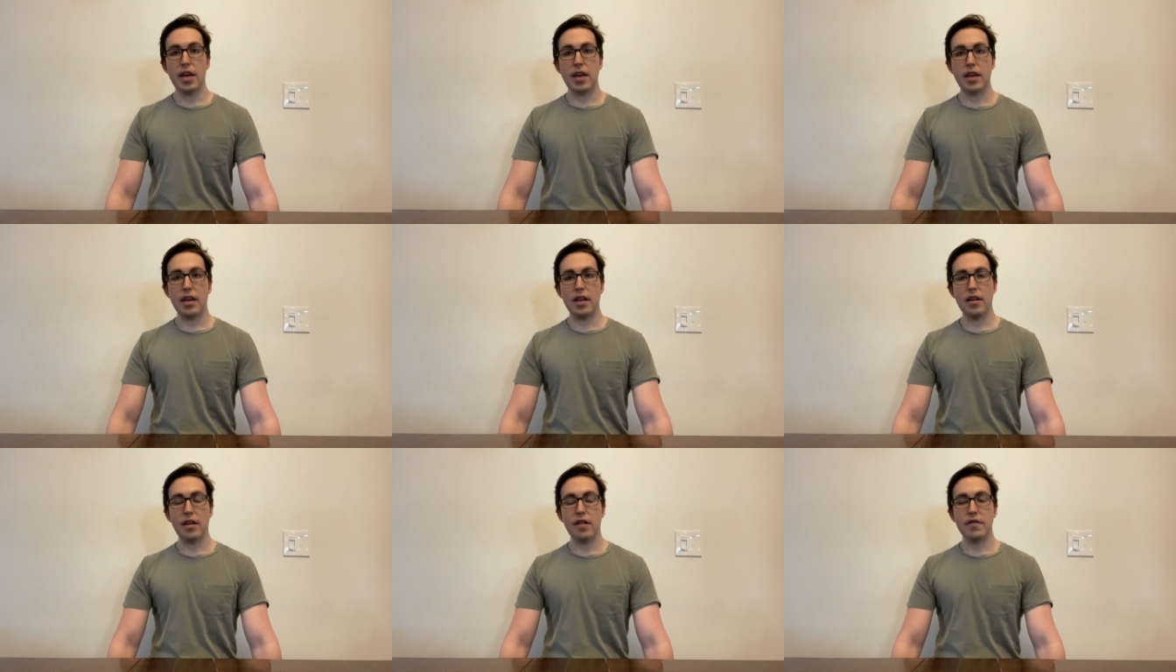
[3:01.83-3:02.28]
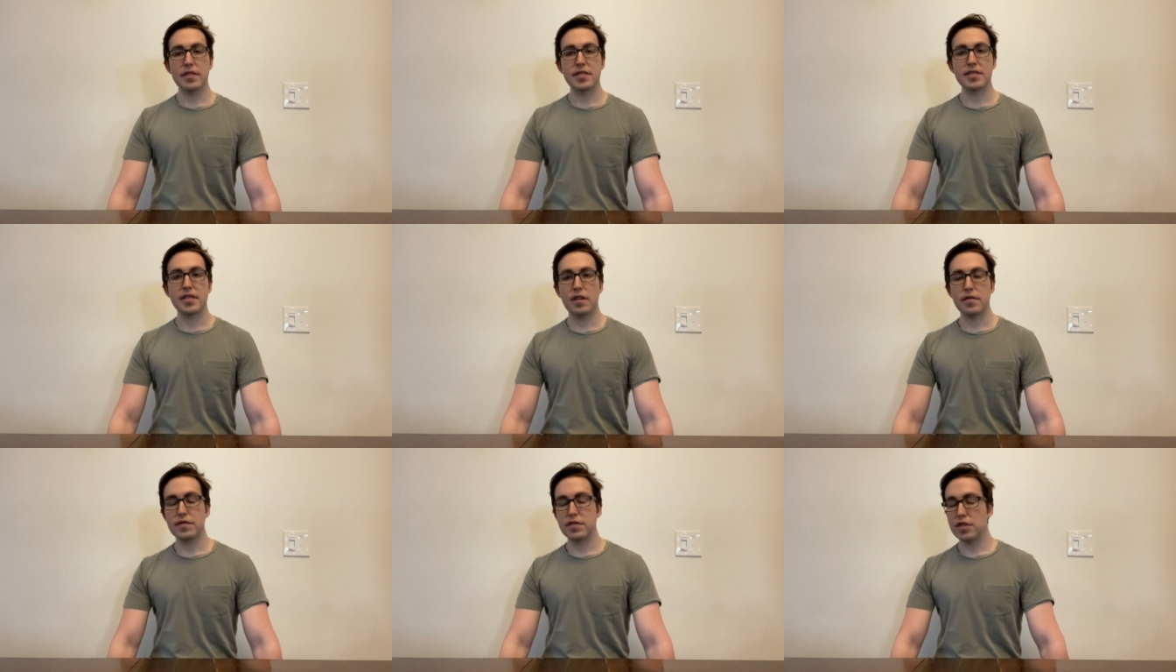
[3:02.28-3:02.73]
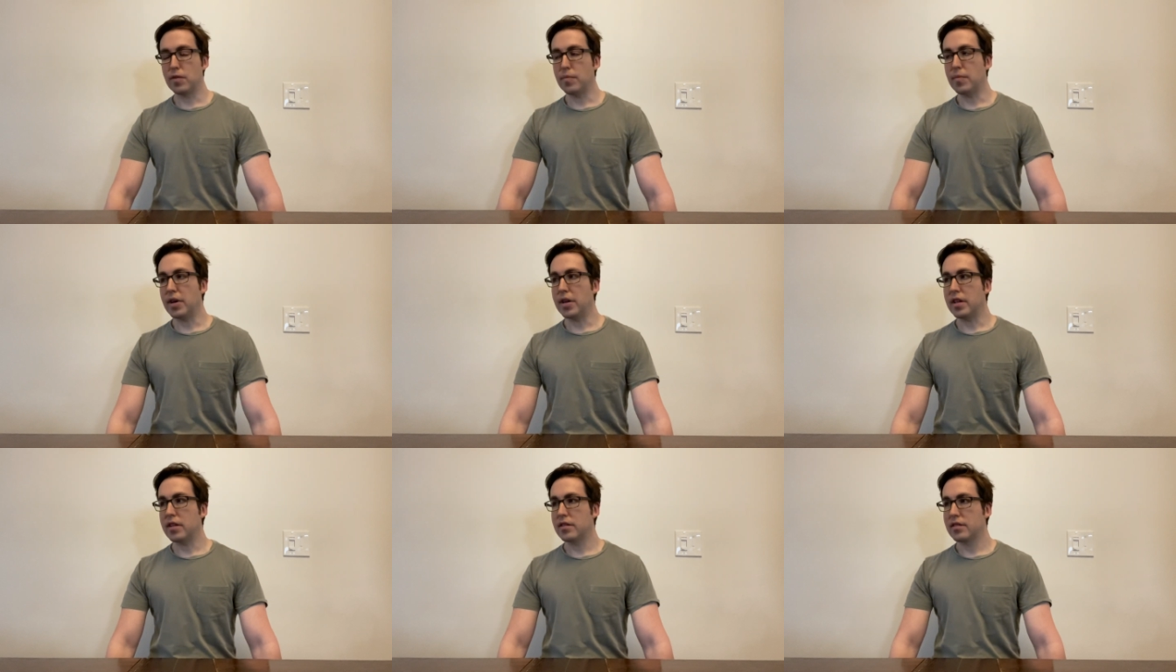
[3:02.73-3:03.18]
in and of itself too,
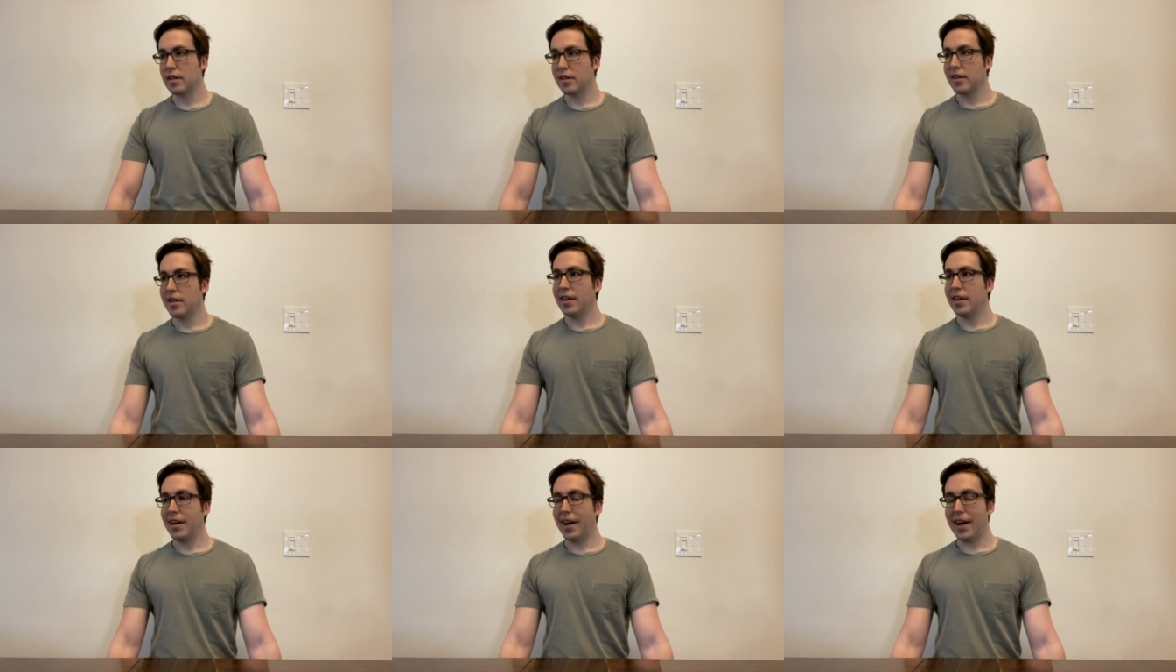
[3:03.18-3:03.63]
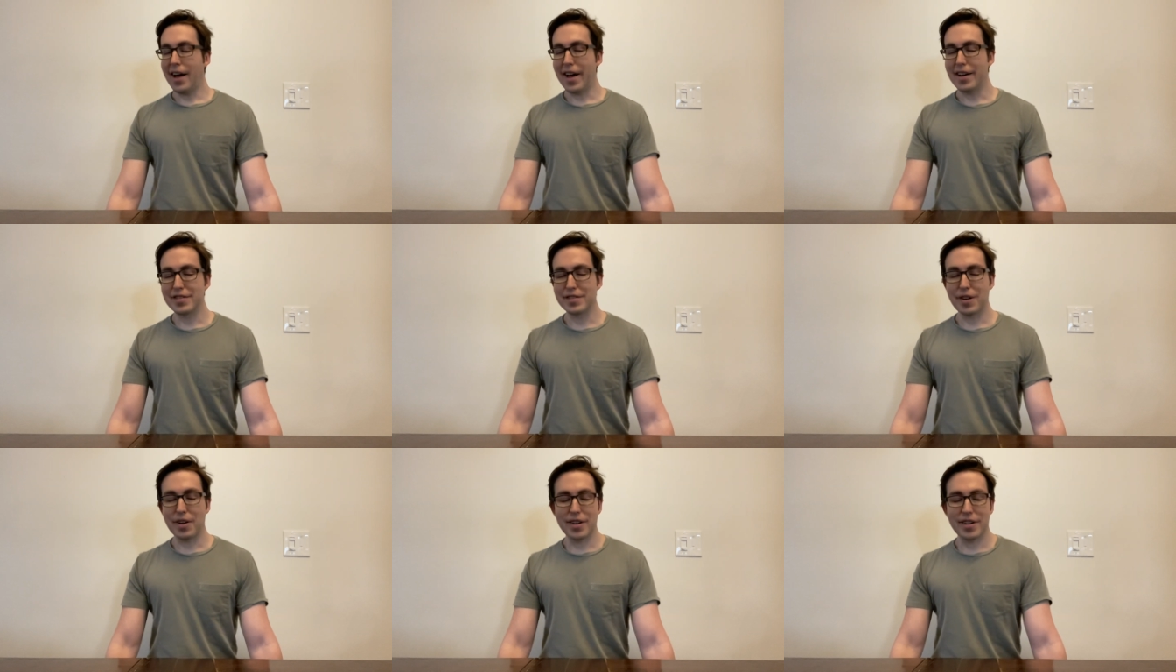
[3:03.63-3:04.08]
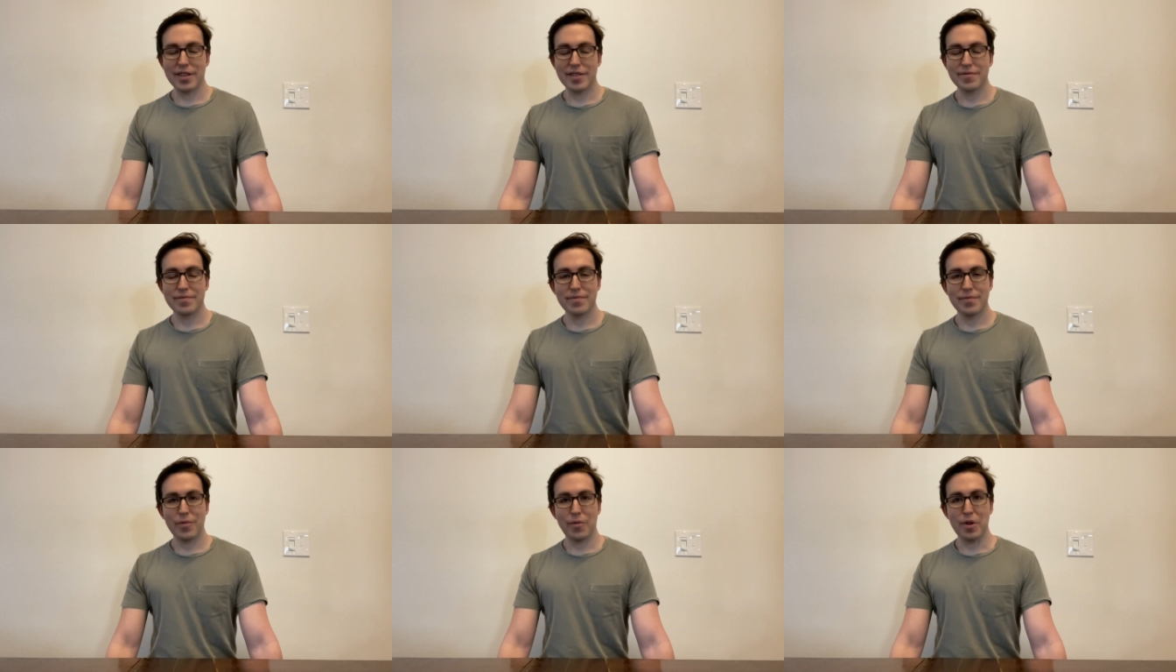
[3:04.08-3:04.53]
but as are
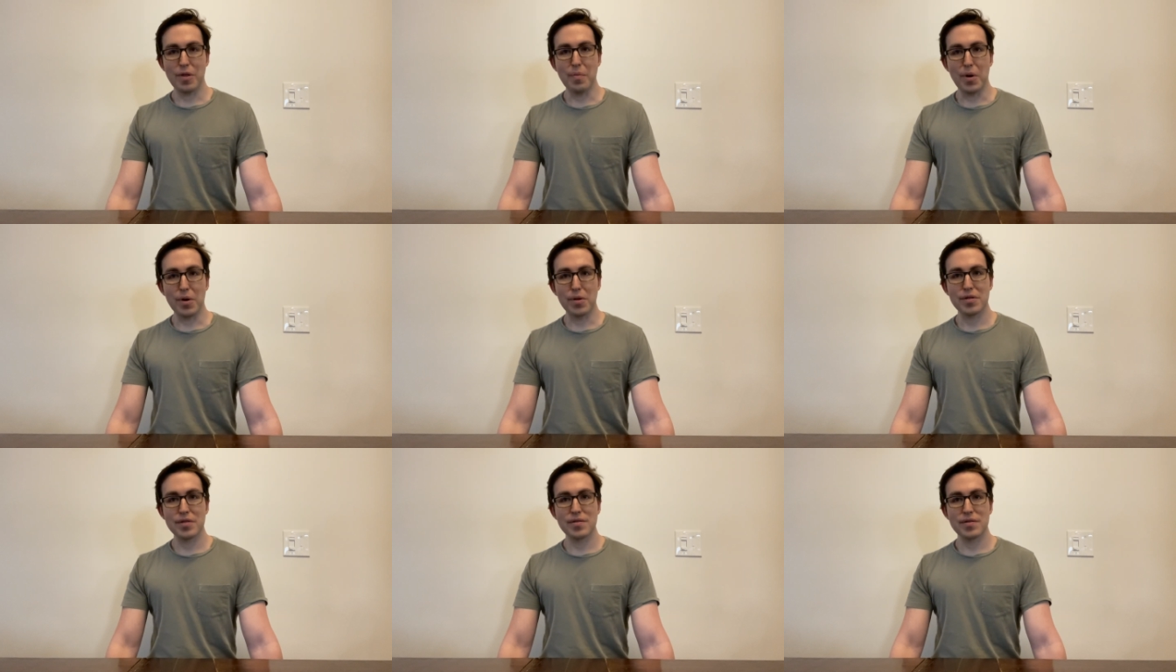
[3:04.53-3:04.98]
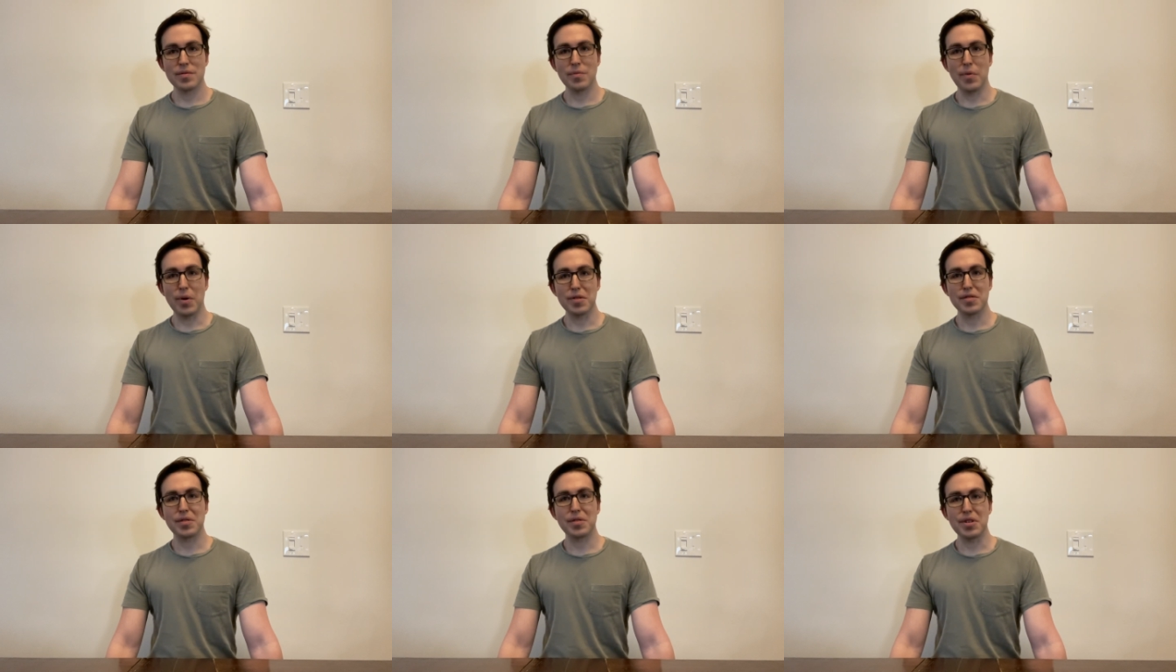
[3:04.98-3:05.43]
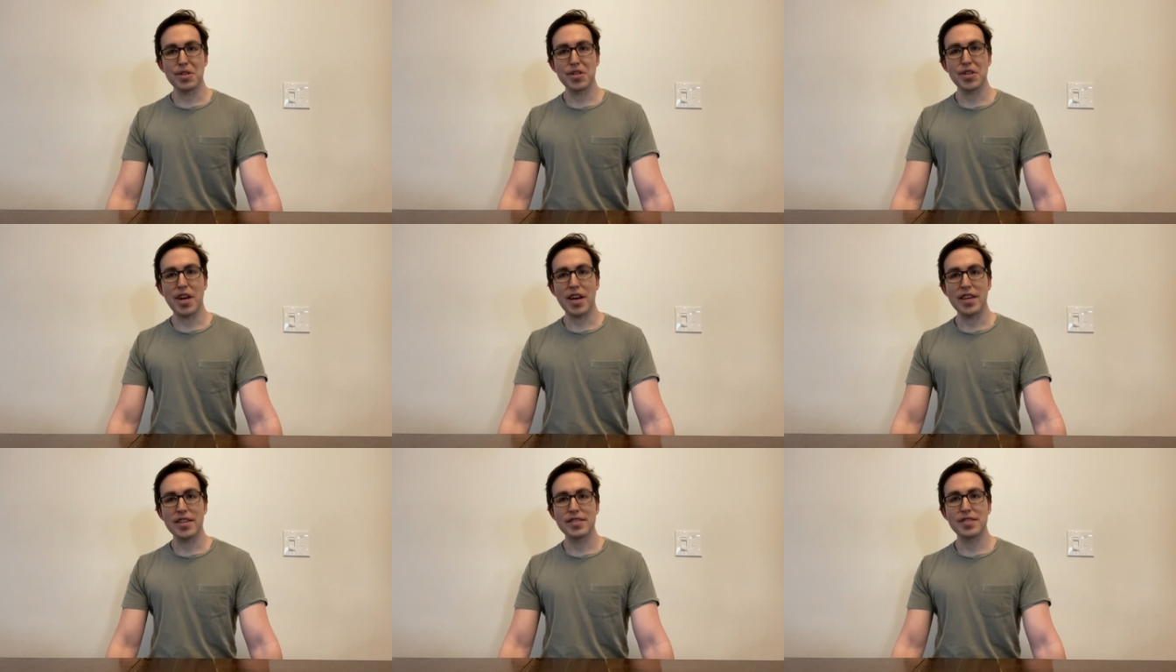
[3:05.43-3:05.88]
with most
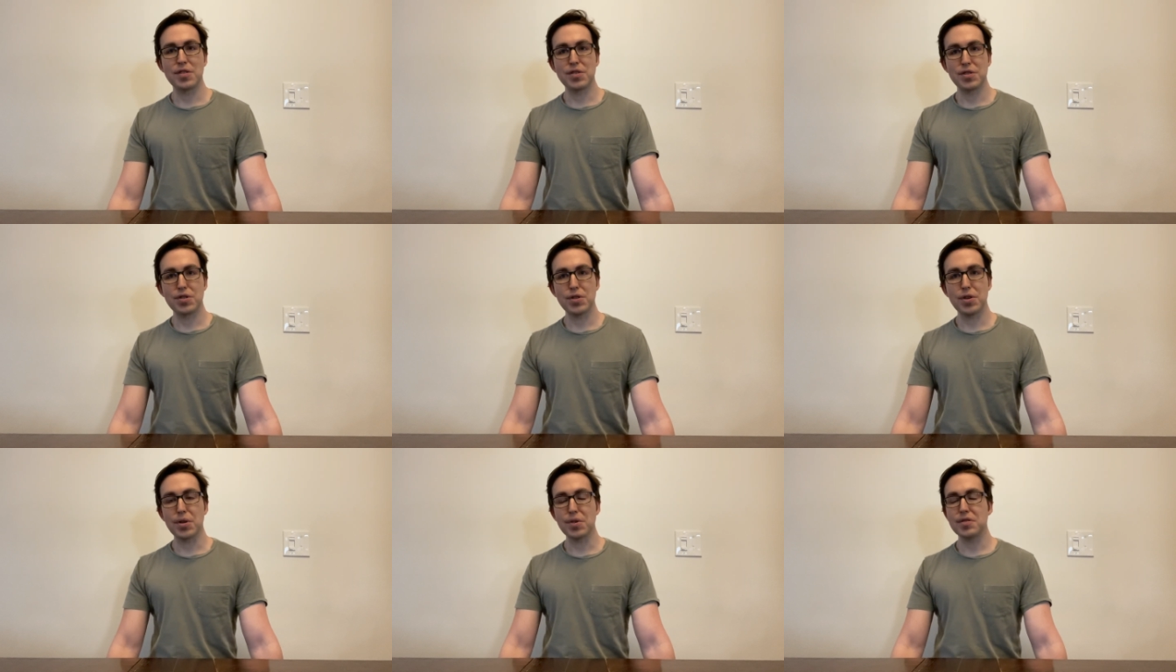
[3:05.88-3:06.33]
cliches, they're true.